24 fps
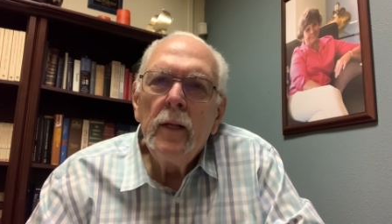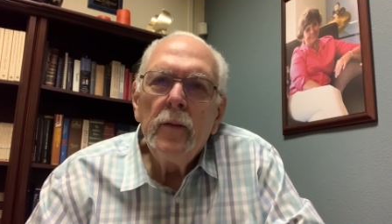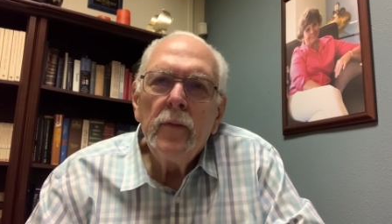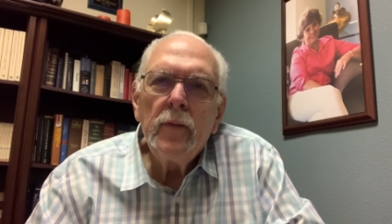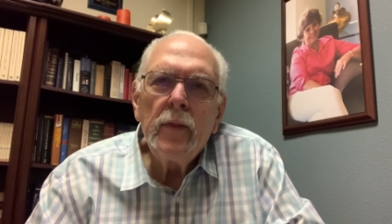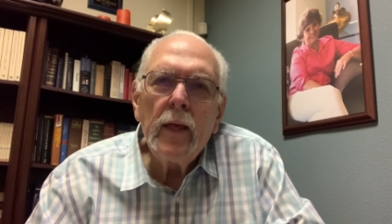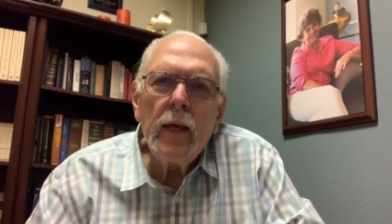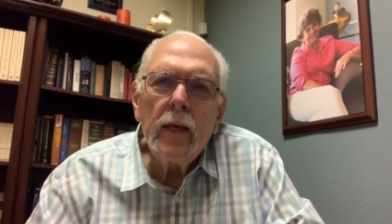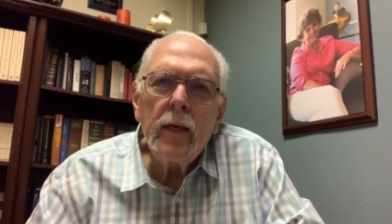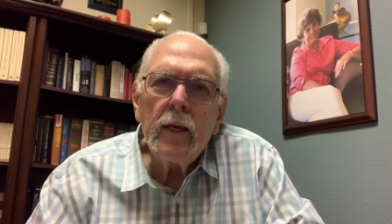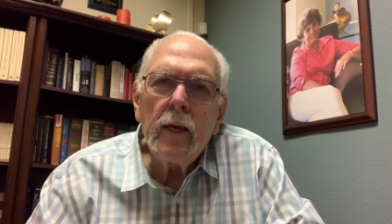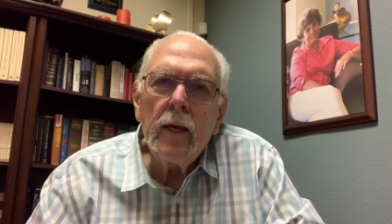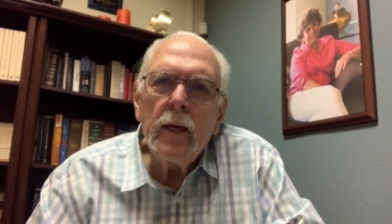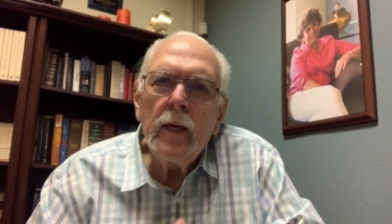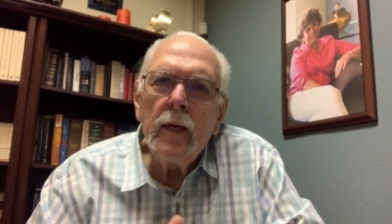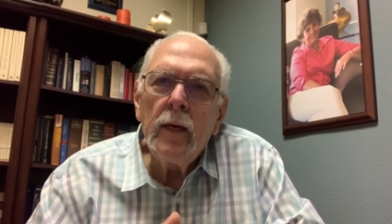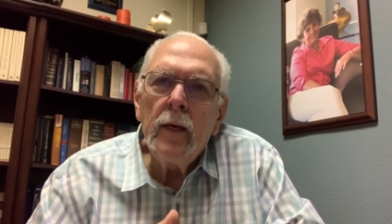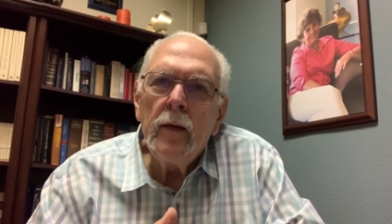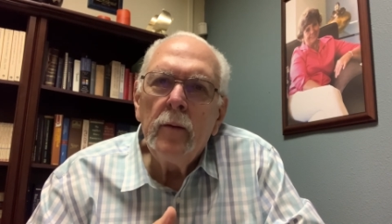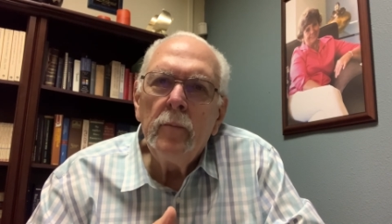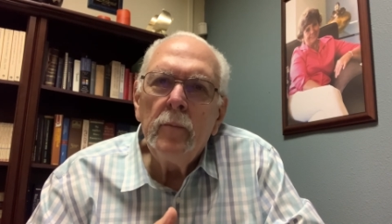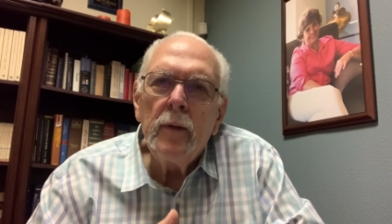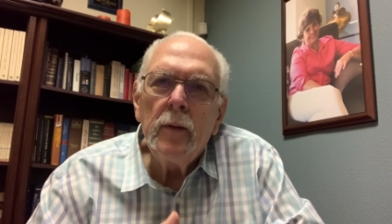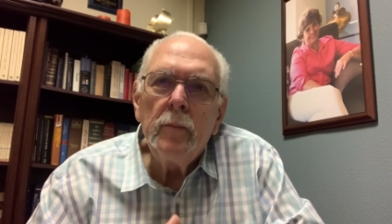thanking
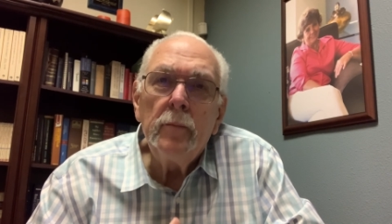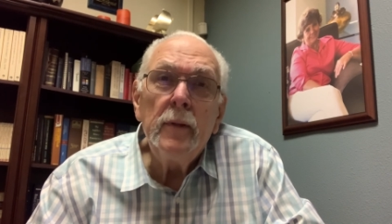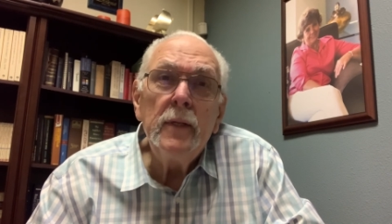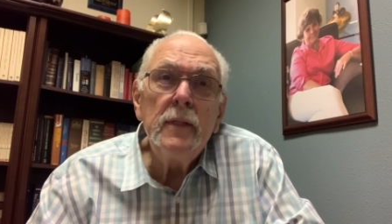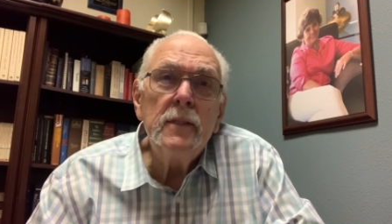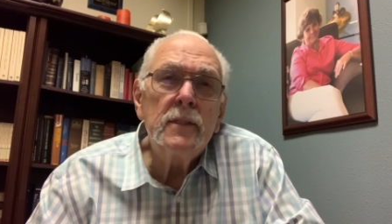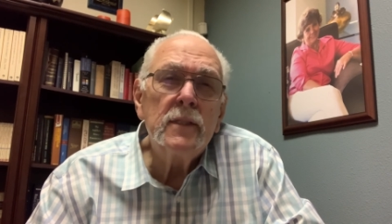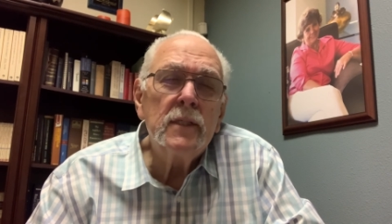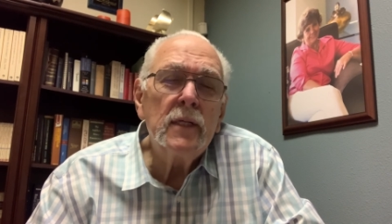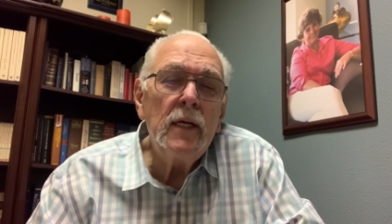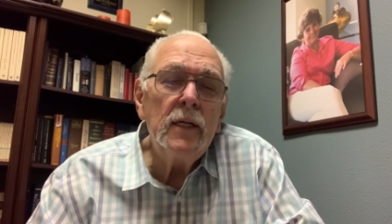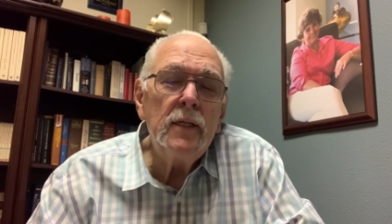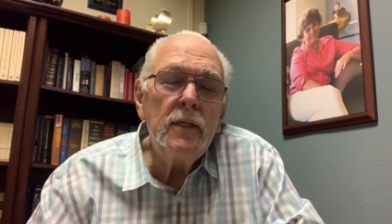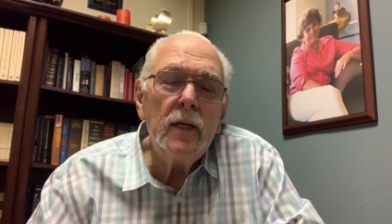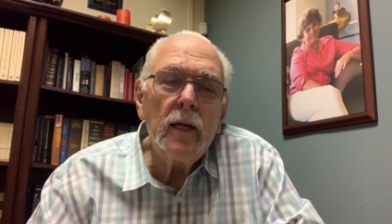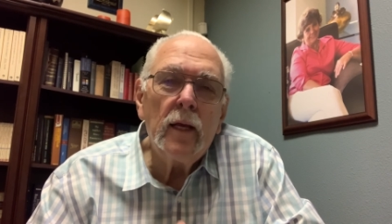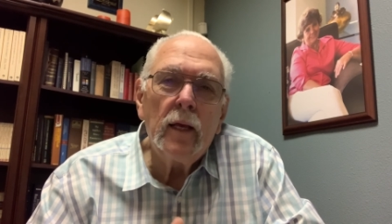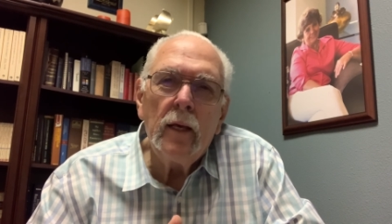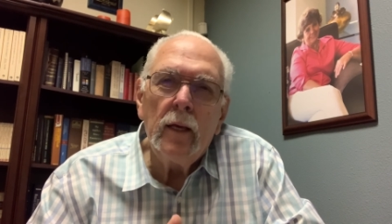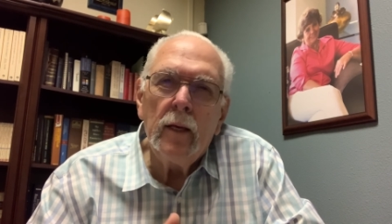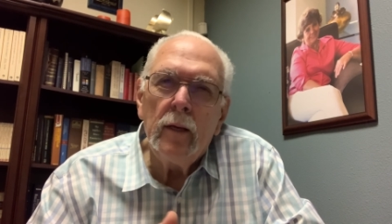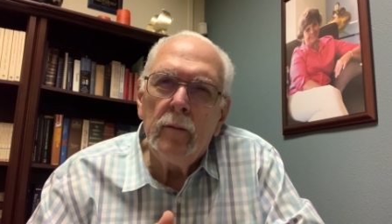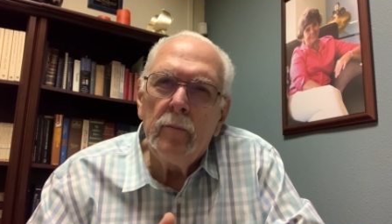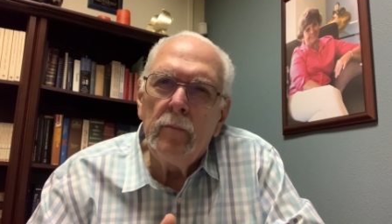Him and beseeching
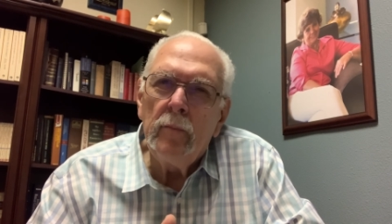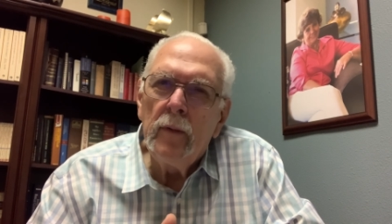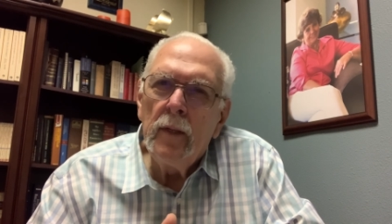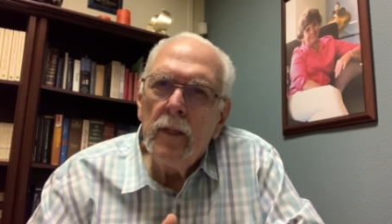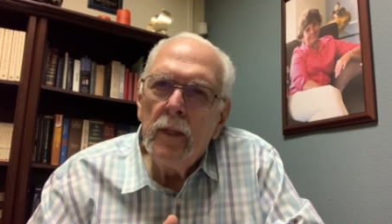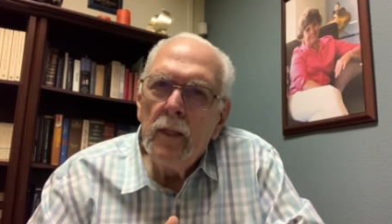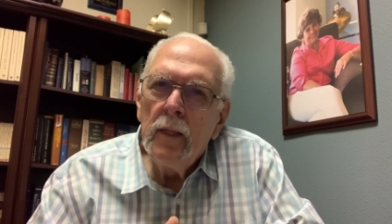Him